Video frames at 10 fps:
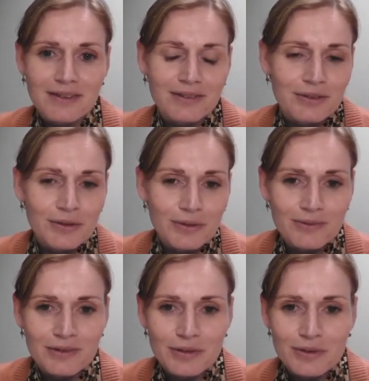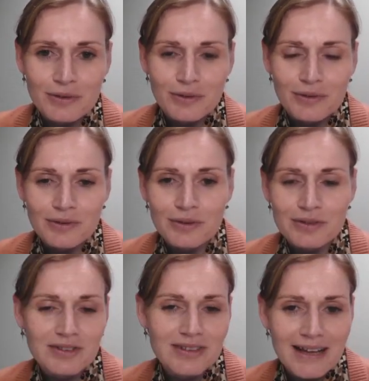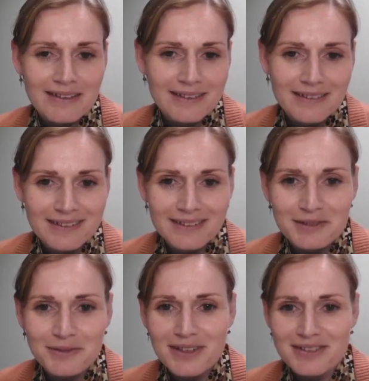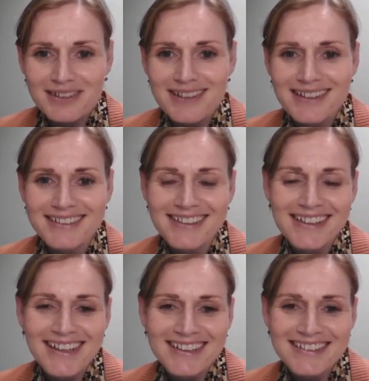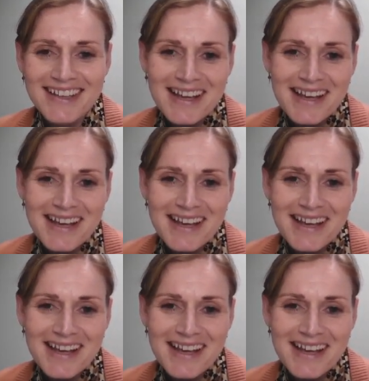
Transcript: You study the situation here in the Netherlands,